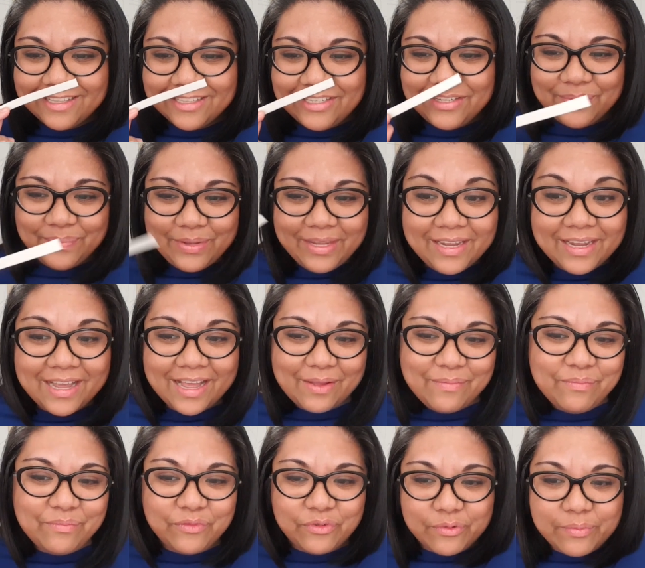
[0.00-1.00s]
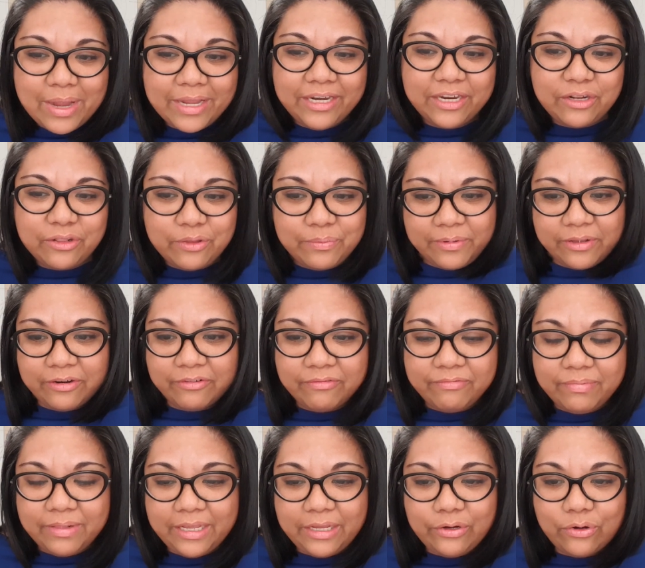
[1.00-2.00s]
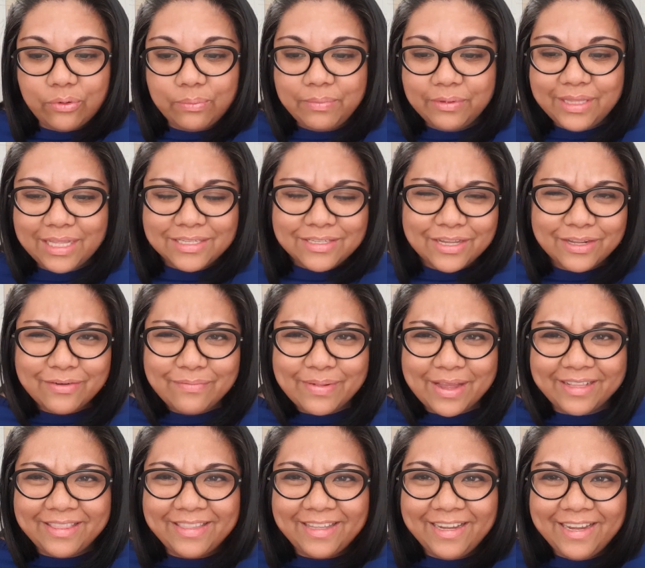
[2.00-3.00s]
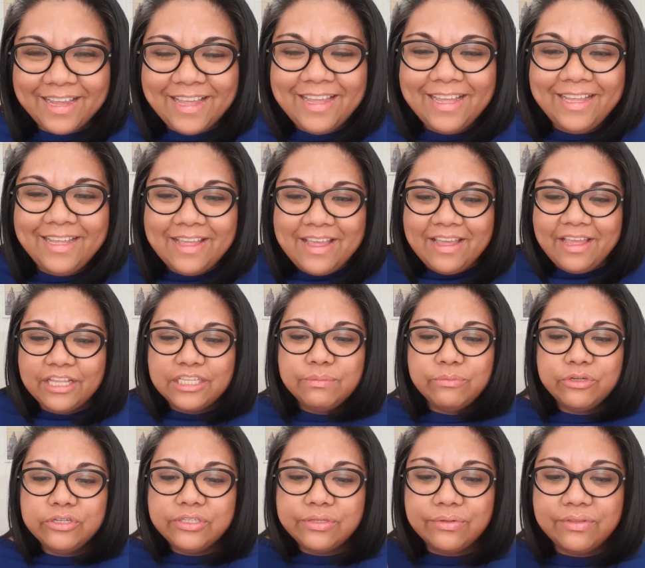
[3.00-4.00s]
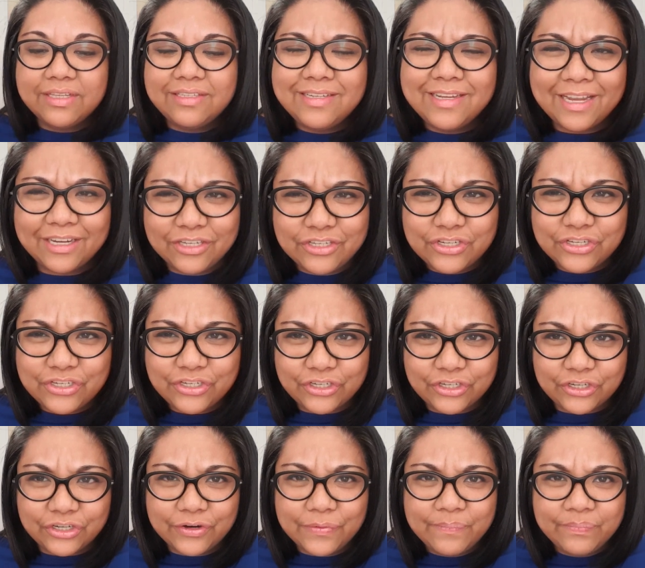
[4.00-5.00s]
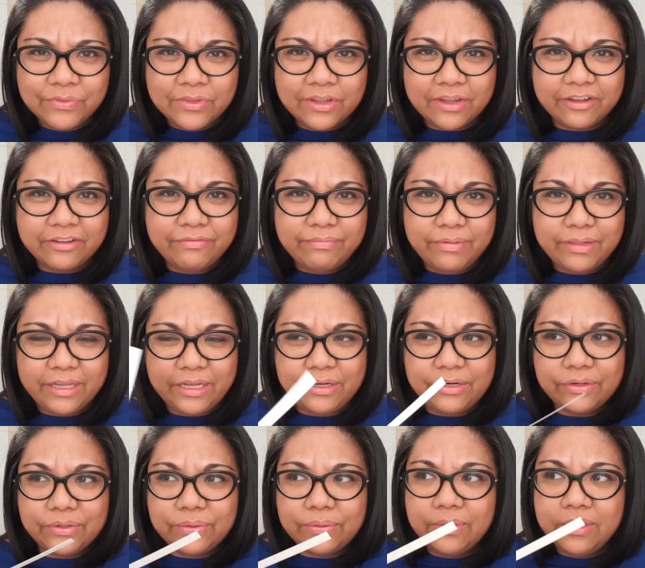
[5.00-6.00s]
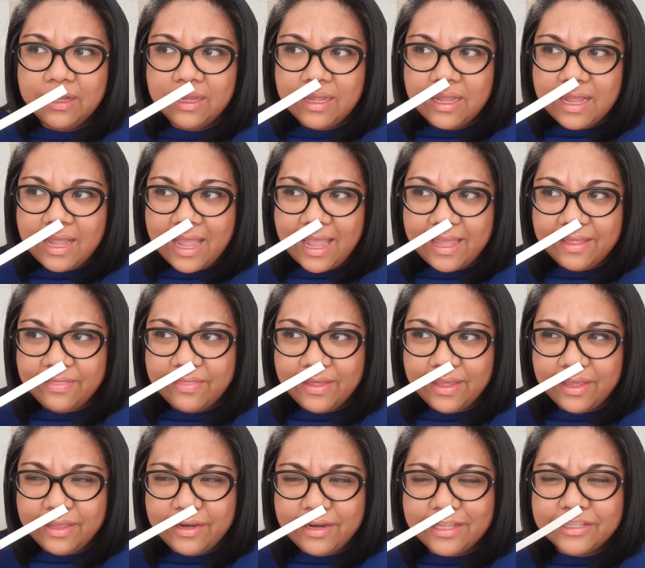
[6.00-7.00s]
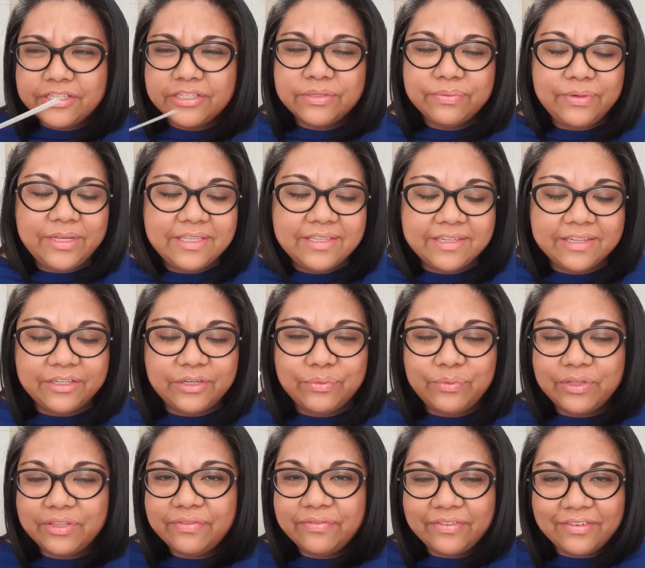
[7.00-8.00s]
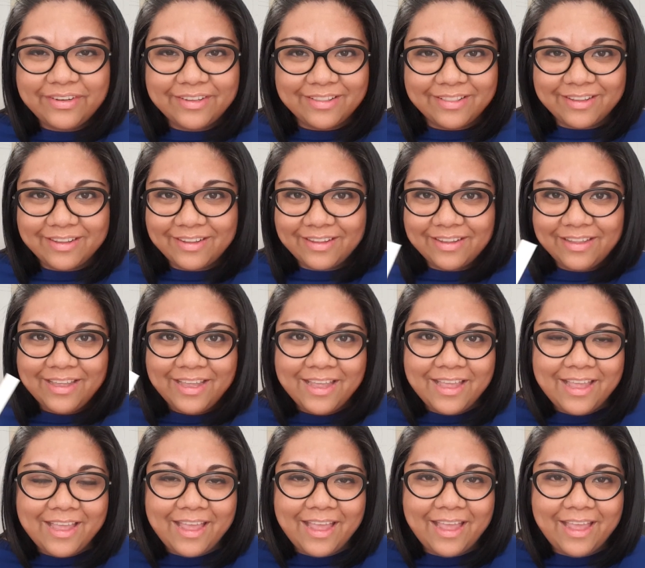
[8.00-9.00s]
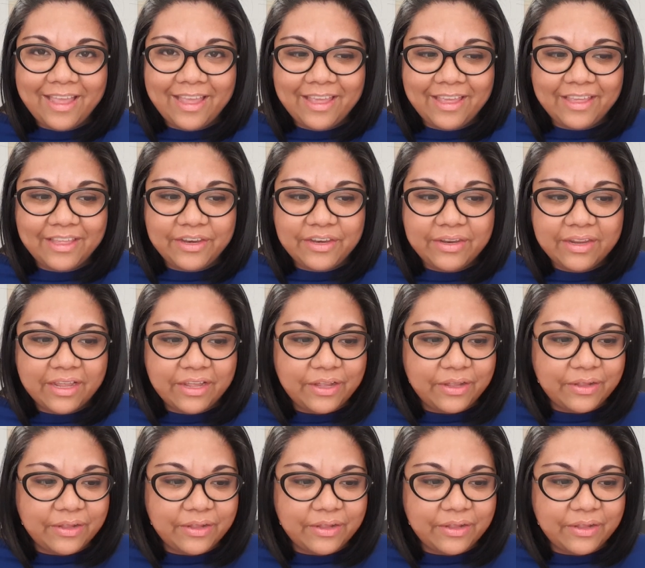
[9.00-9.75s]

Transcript: to me, I'm reminded a little bit of Play-Doh, but that's not a bad thing. It's more so the texture of Play-Doh, and then it's sweetened with vanilla and